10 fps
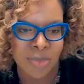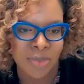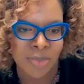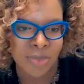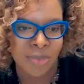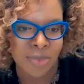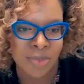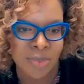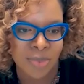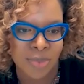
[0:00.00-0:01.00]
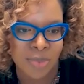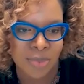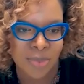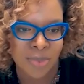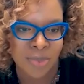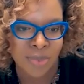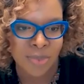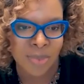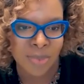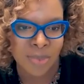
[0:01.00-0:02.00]

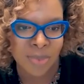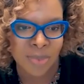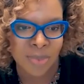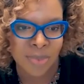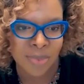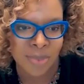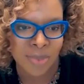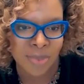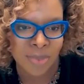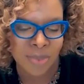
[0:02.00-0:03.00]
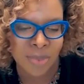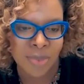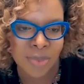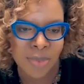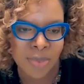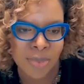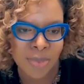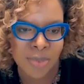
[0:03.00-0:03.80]
No words are spoken by the person on screen.